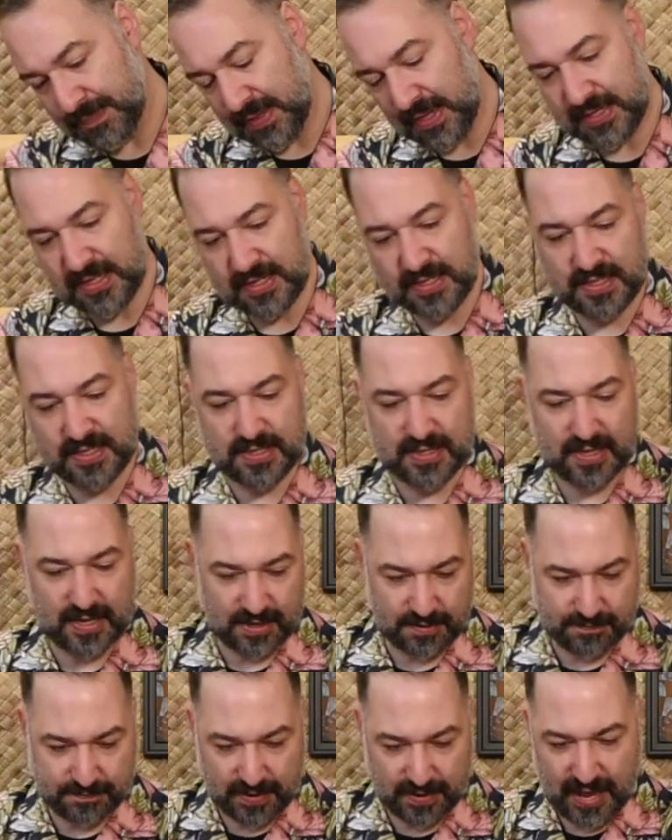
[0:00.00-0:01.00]
doesn't sit
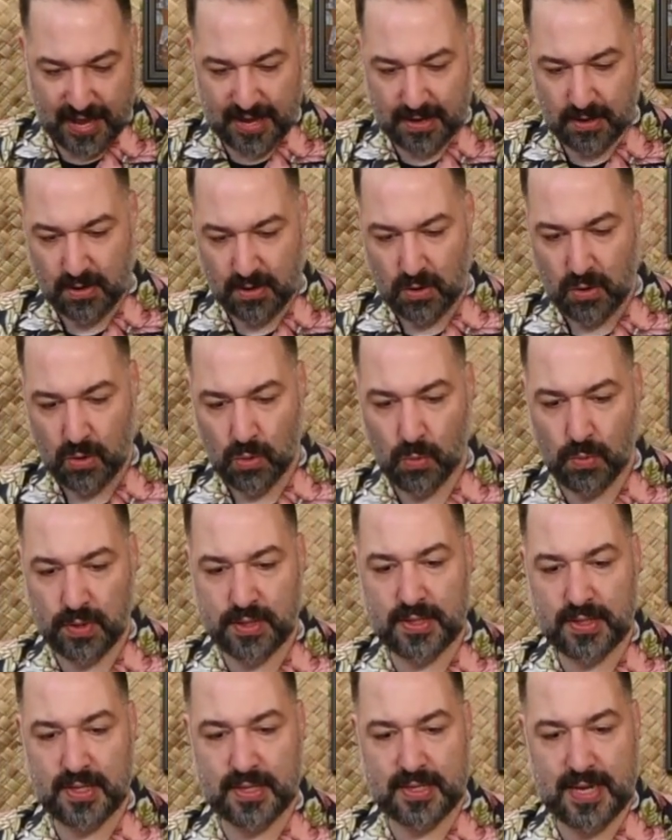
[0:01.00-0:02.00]
as flat
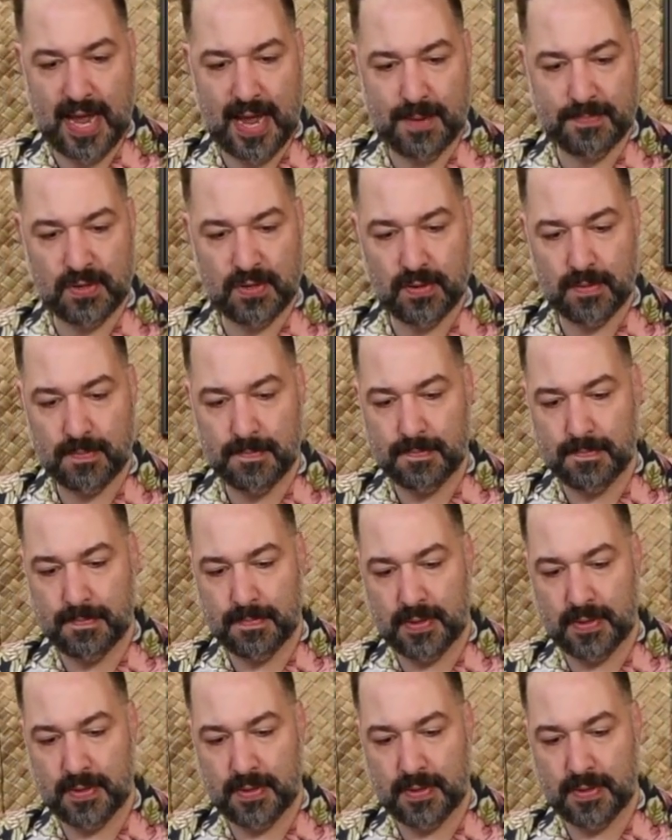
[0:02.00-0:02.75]
with the adapter,